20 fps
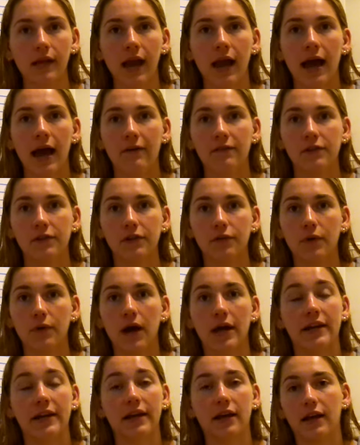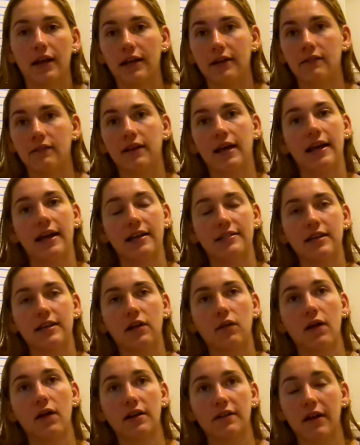after the run. And like I said,
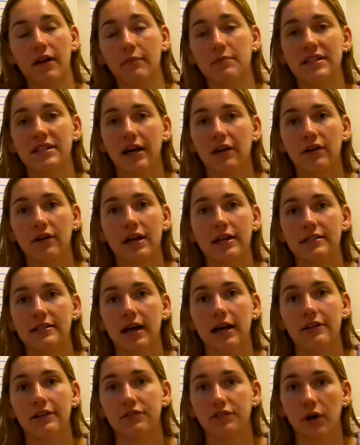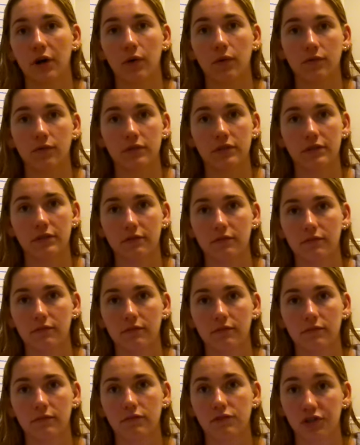a lot of times Saturdays, I don't
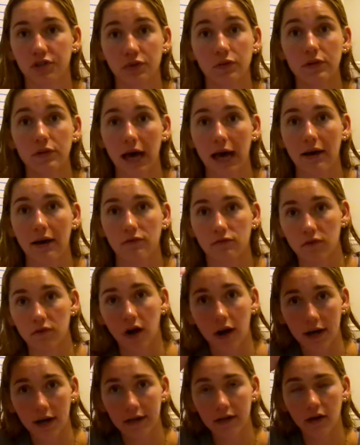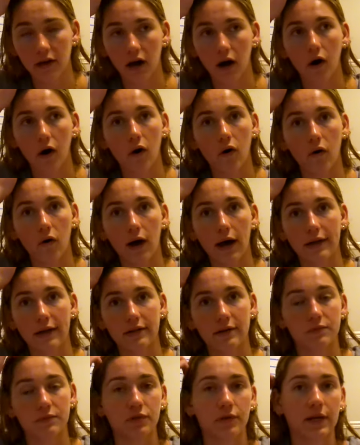do that run. I'll end
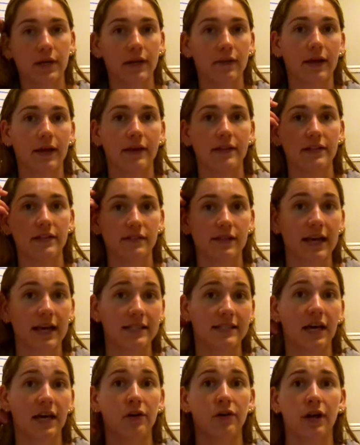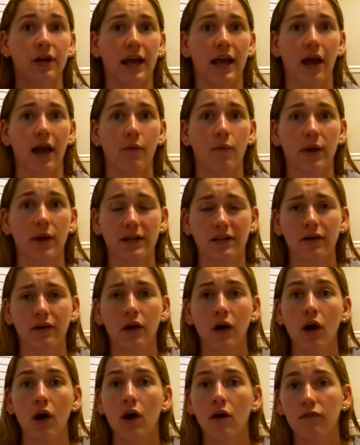up doing, like this last Saturday, I went
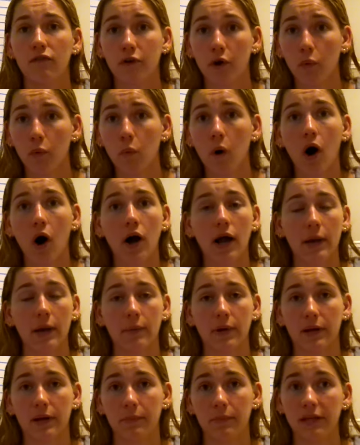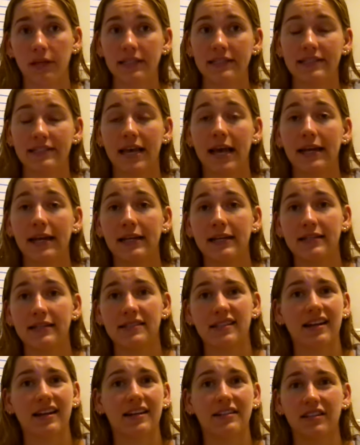for a walk, I went and played
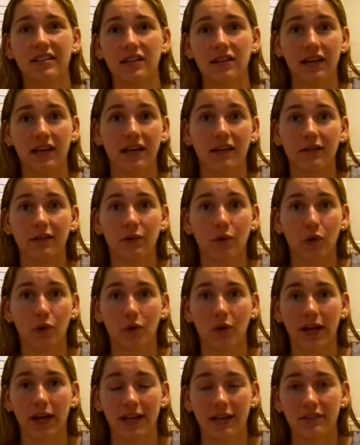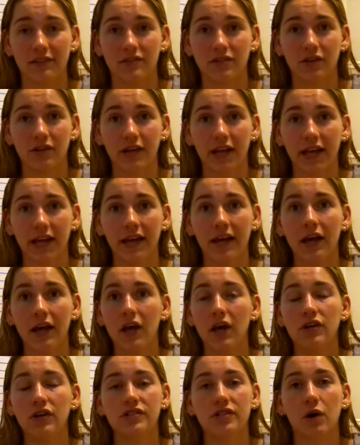tennis, and I did like a little HIIT circuit.
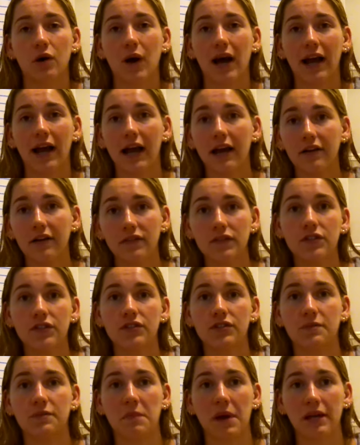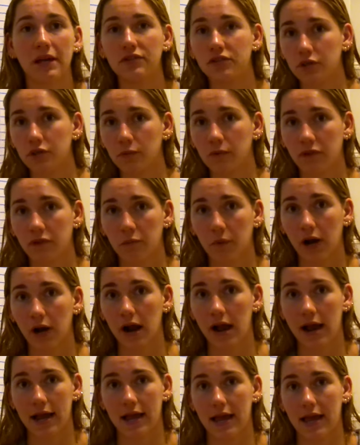So I kind of just make do with where
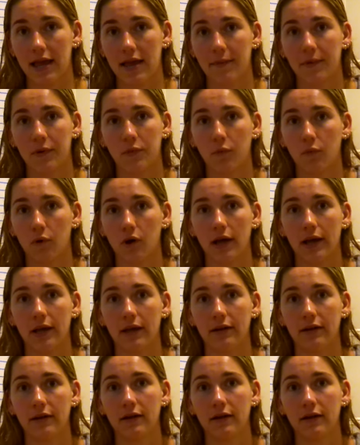I am and what